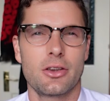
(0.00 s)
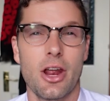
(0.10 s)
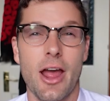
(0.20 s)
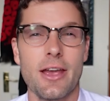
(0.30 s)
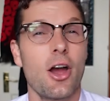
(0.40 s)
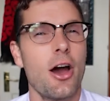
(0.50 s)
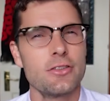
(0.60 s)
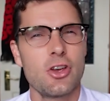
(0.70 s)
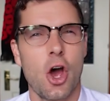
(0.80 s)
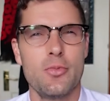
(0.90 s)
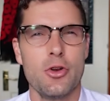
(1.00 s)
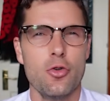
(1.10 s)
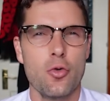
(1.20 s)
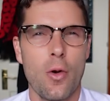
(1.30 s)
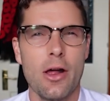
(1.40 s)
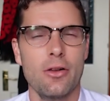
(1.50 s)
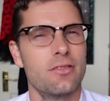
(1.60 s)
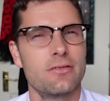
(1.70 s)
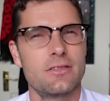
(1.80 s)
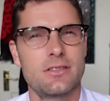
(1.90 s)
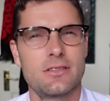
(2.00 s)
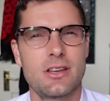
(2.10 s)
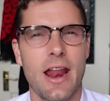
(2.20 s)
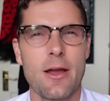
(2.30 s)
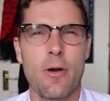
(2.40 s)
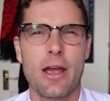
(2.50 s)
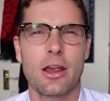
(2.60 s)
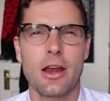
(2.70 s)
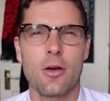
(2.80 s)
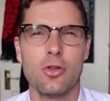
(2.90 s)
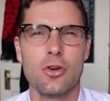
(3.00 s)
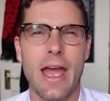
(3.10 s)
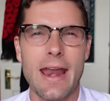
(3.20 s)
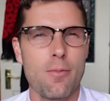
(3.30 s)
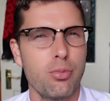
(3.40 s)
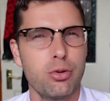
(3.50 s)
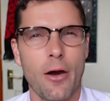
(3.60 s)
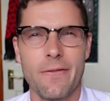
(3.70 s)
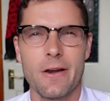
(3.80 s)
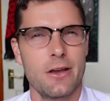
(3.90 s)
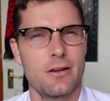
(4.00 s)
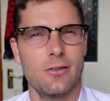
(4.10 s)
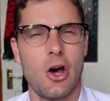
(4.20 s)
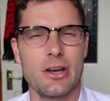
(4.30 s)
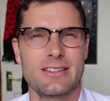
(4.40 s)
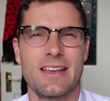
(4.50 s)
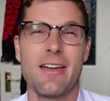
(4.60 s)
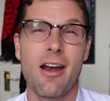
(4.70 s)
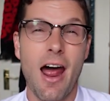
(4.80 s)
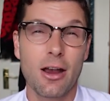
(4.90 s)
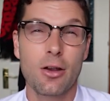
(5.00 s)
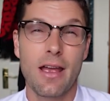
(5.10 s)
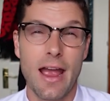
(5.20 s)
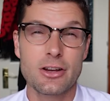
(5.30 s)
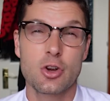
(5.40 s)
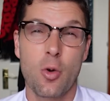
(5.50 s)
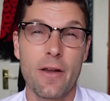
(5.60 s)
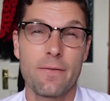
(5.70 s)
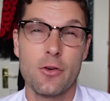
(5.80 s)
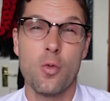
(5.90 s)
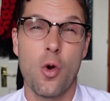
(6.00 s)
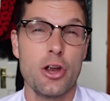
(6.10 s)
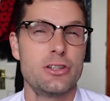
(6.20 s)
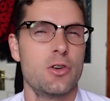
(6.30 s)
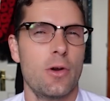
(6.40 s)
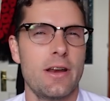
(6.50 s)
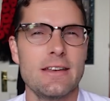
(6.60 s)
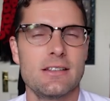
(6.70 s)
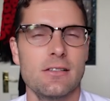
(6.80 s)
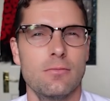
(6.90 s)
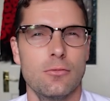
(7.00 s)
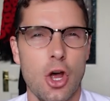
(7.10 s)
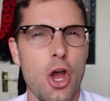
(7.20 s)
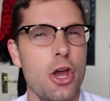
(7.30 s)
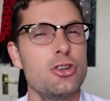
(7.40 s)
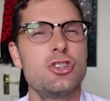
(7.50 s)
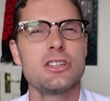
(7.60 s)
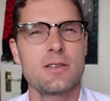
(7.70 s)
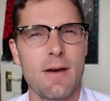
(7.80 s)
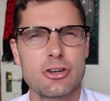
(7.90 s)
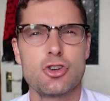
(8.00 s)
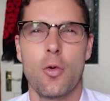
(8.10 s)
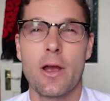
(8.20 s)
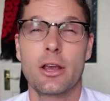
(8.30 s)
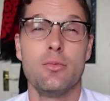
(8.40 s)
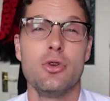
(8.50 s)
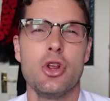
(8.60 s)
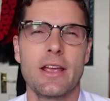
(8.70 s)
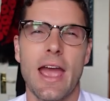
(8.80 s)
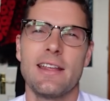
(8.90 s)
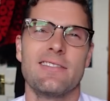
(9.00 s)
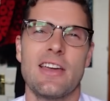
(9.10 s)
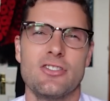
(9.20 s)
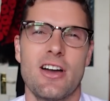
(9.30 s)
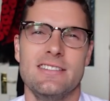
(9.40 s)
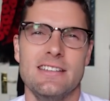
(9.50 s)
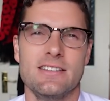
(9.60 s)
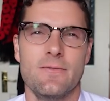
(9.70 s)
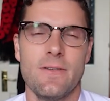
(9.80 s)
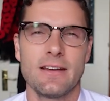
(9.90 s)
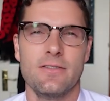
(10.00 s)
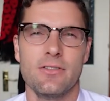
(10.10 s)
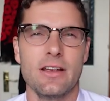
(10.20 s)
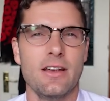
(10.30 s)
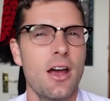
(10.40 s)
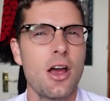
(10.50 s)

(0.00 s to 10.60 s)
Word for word: G'day guys, hope you're doing well. Today we're going to look at profit and loss and there are actually quite a few words that we need to learn just to make sure we're communicating these ideas effectively.